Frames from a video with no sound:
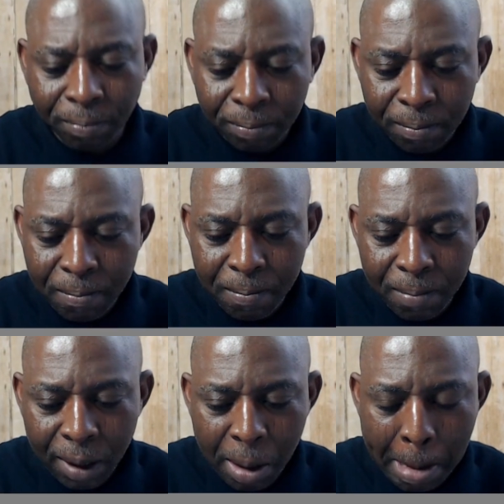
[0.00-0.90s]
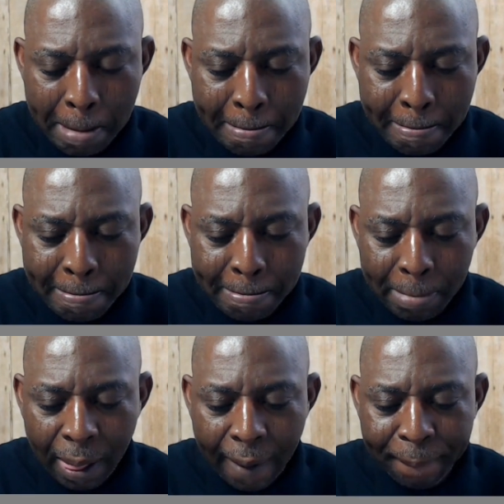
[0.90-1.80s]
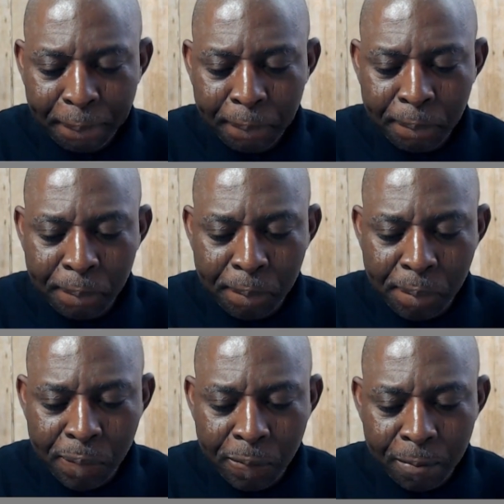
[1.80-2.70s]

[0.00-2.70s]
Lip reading: (silence)